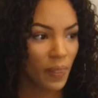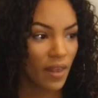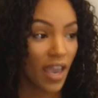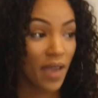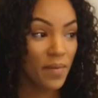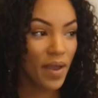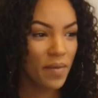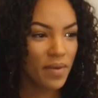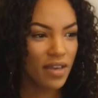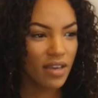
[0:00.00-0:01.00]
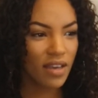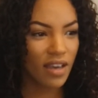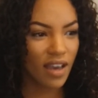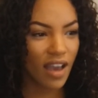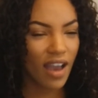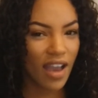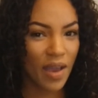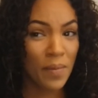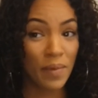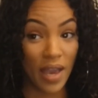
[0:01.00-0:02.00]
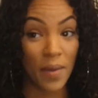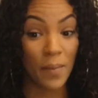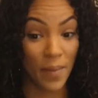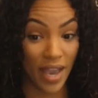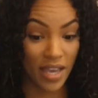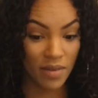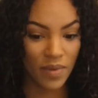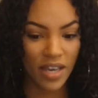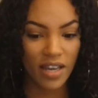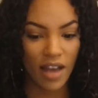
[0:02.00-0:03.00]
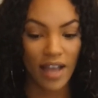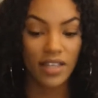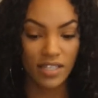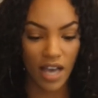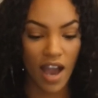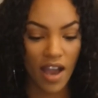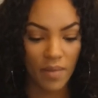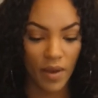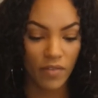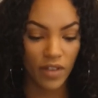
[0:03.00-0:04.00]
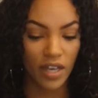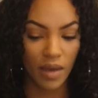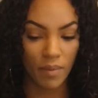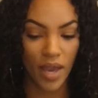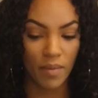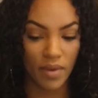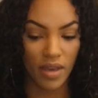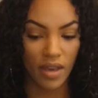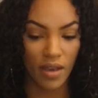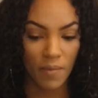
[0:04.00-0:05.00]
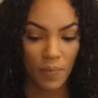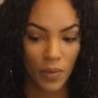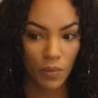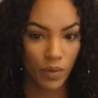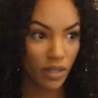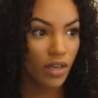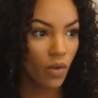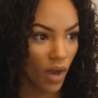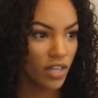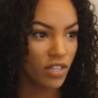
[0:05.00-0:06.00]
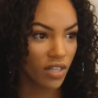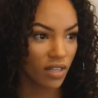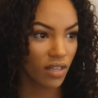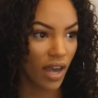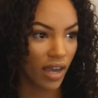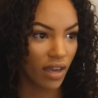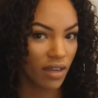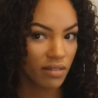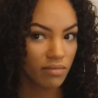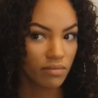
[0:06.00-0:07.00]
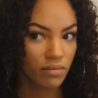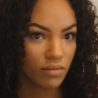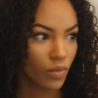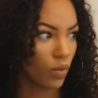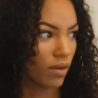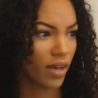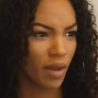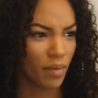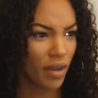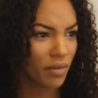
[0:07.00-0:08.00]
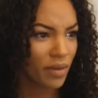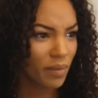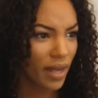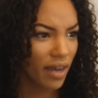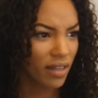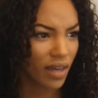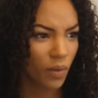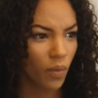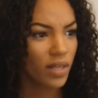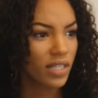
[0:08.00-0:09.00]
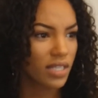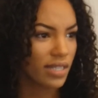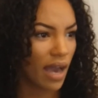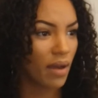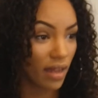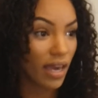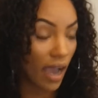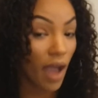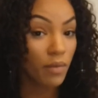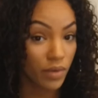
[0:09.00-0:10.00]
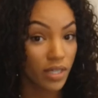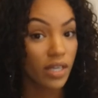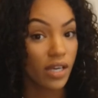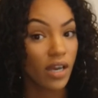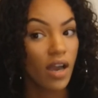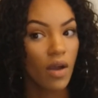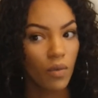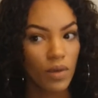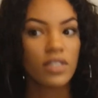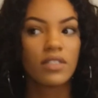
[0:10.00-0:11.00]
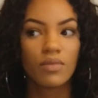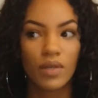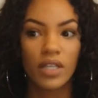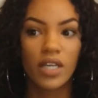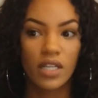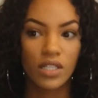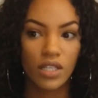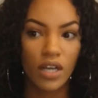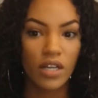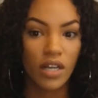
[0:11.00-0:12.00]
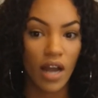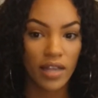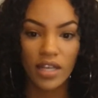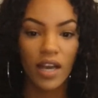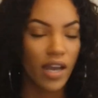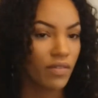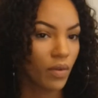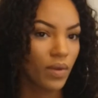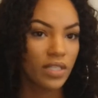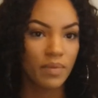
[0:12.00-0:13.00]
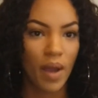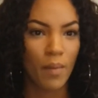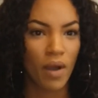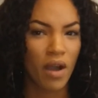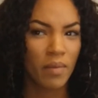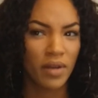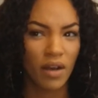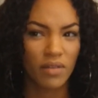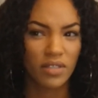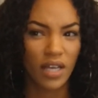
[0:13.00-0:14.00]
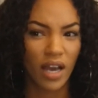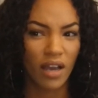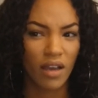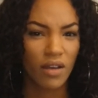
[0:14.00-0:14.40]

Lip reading: It made me, at the time, I feel like it made me really question, like, well, am I real black? Like, what does that, like, I really was really concerned. And I think I even went to my mom and I was like,